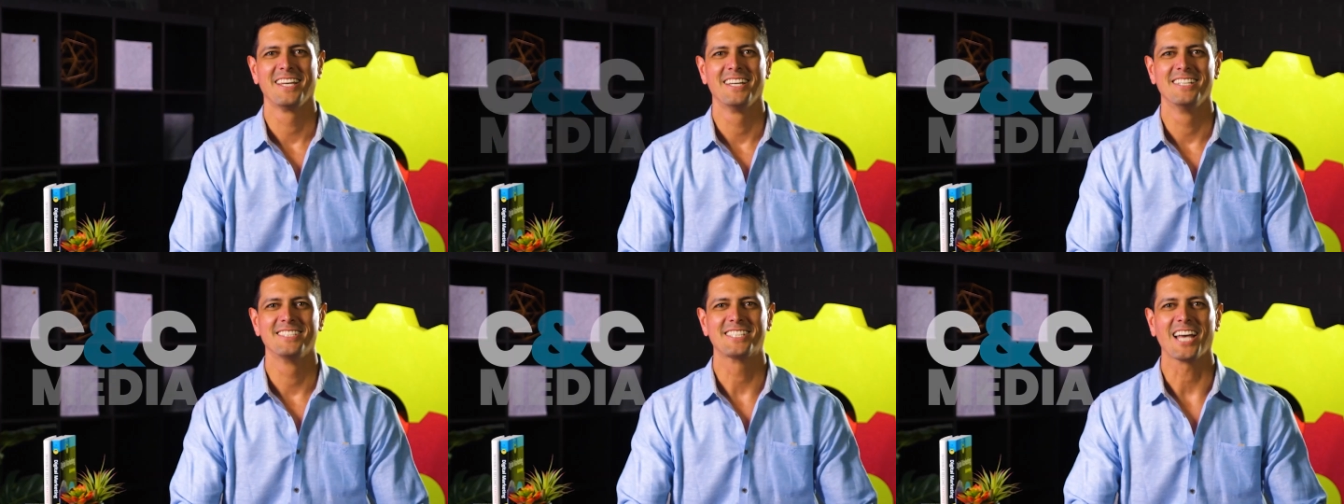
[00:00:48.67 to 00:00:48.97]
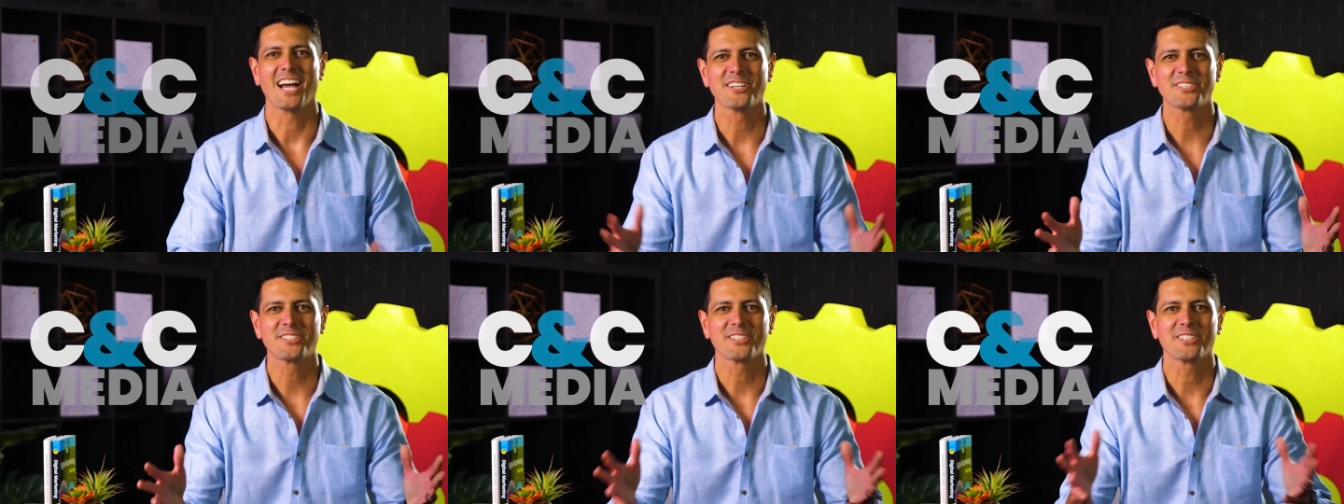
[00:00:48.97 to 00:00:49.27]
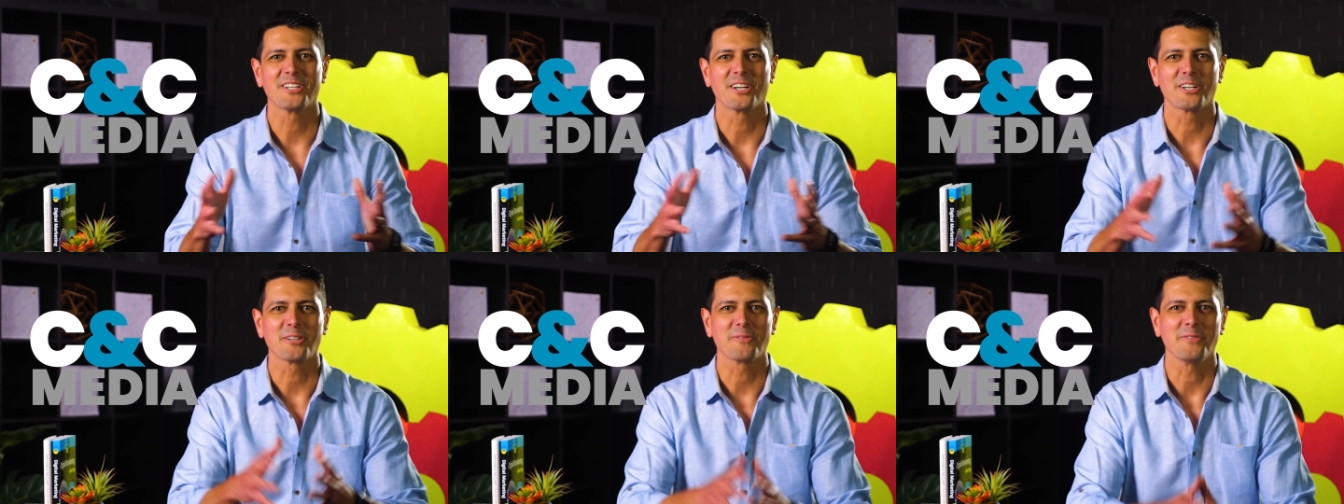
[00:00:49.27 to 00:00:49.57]
Cyrus &
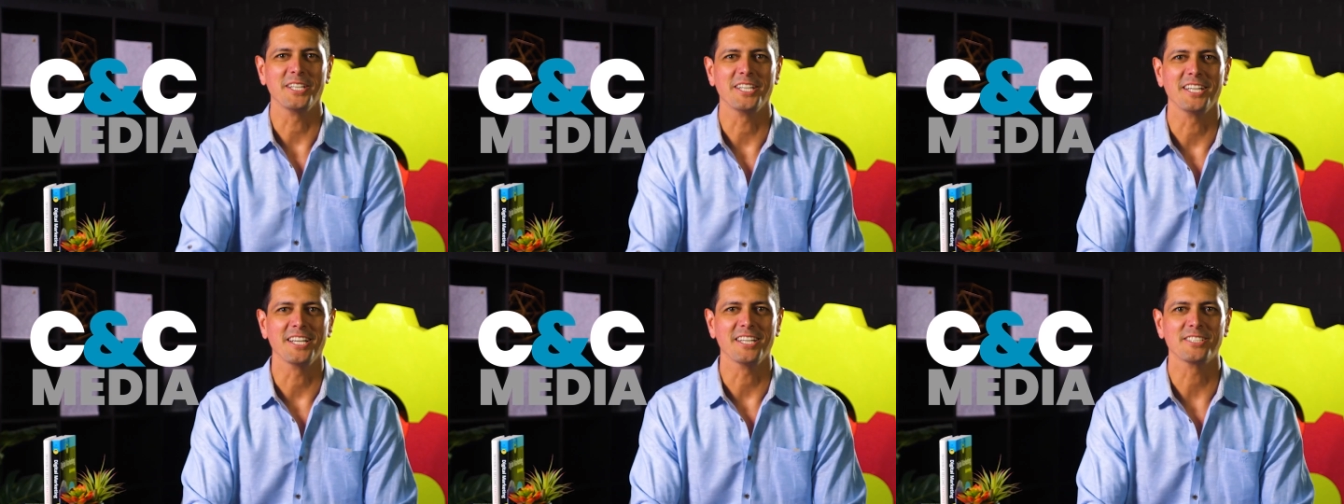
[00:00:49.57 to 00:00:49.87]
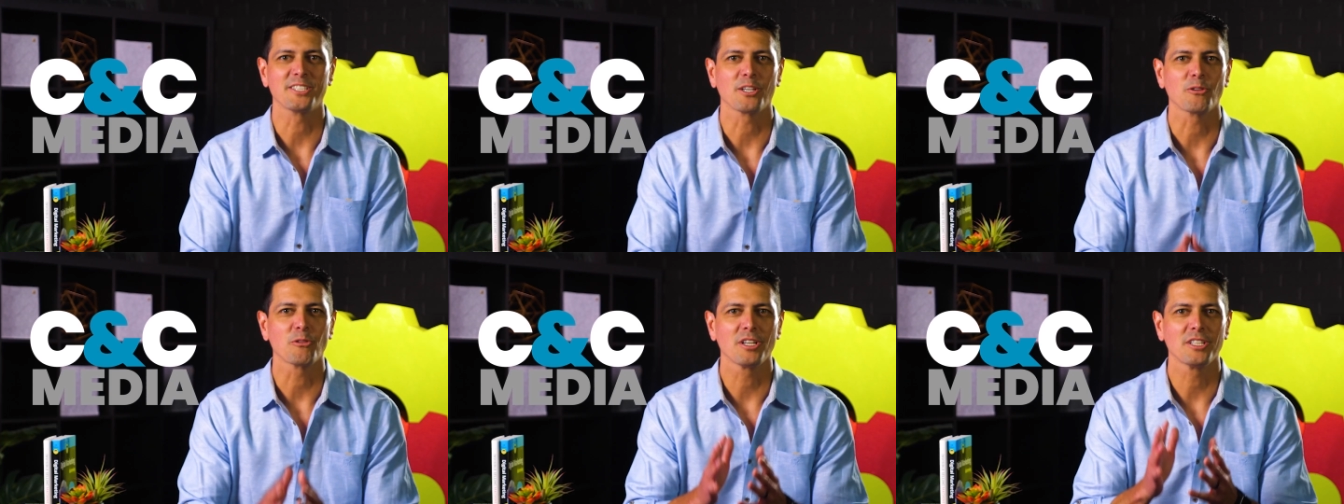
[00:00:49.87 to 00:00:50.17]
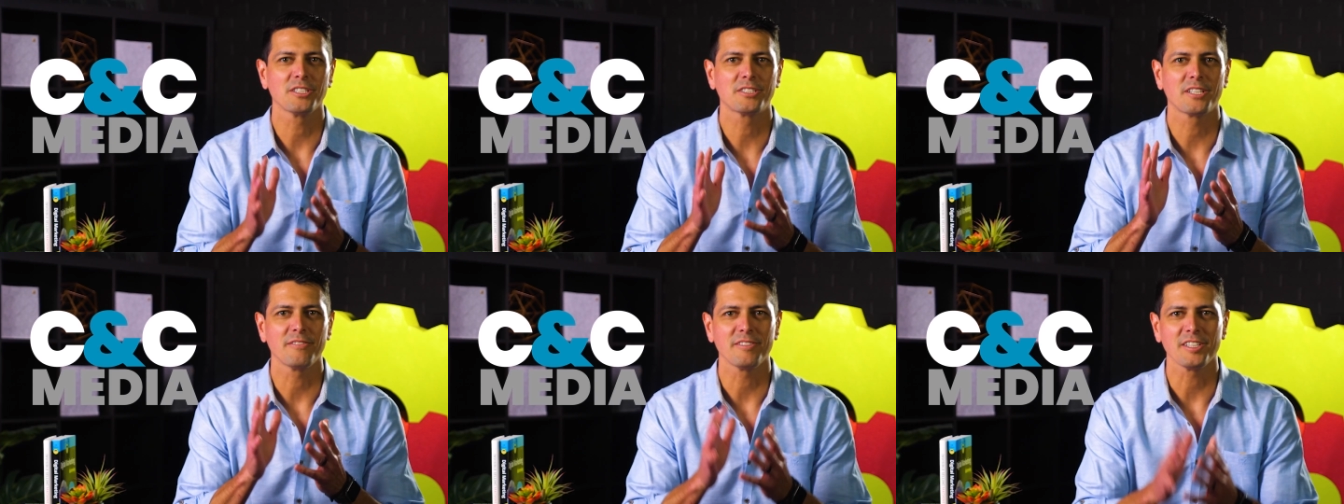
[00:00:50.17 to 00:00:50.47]
Clark Media is a
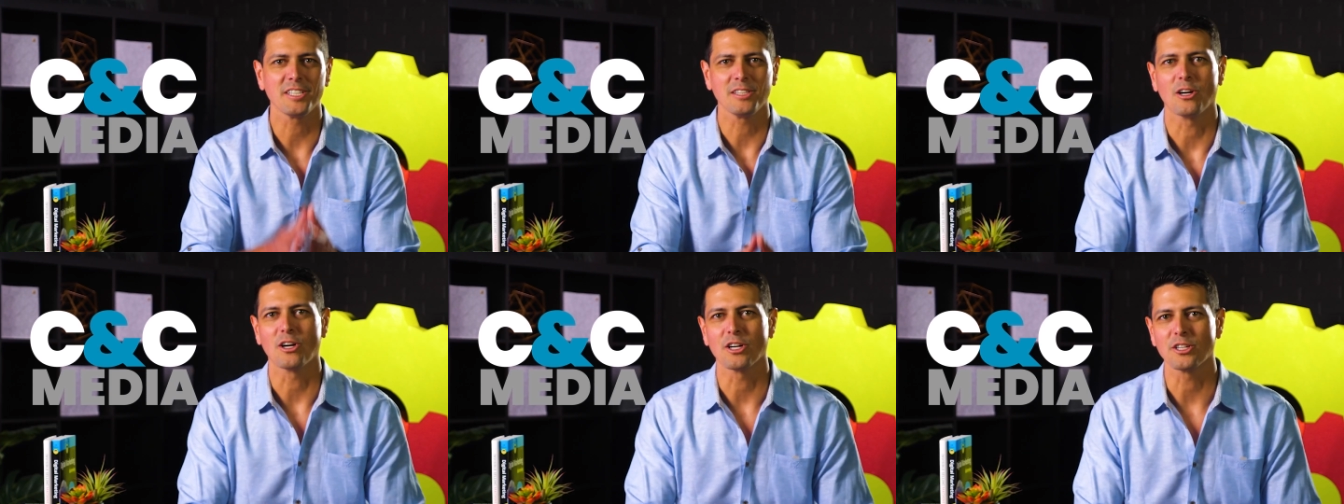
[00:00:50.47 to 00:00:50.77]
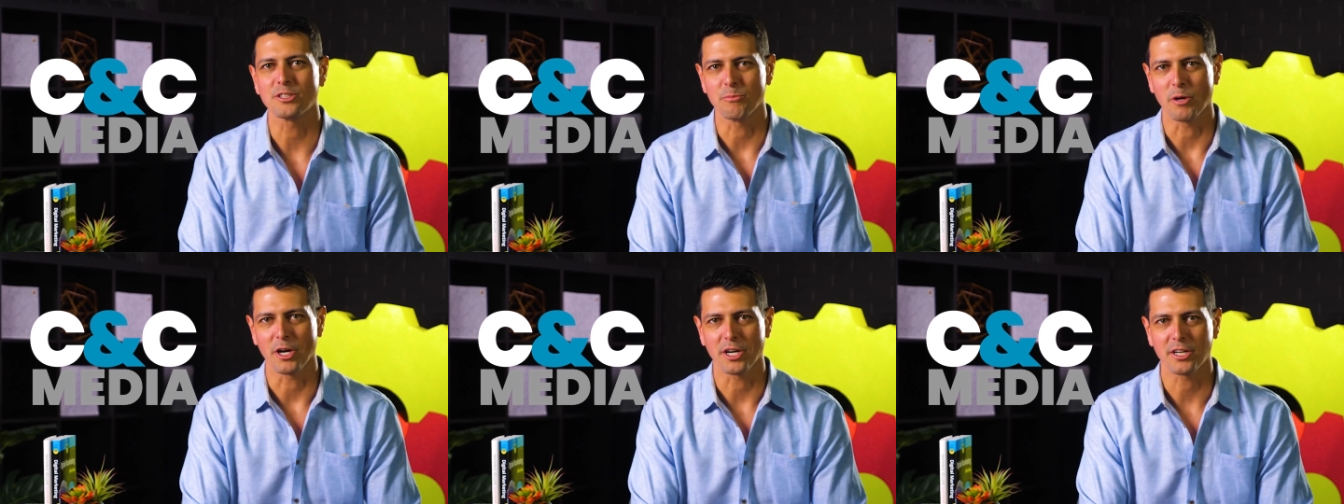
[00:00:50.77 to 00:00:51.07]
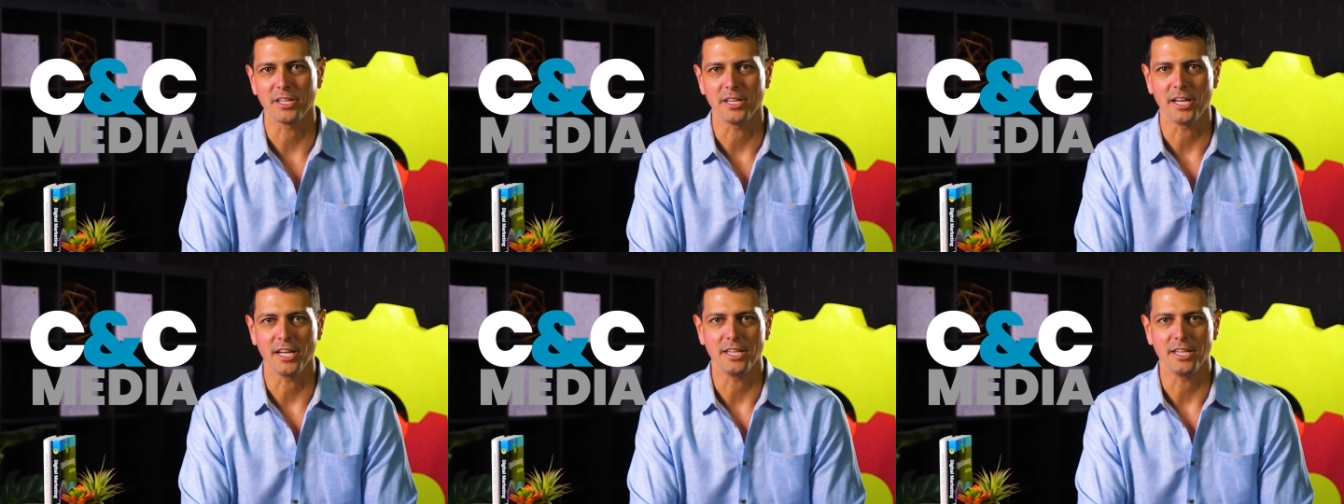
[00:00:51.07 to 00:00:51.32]
relatively large marketing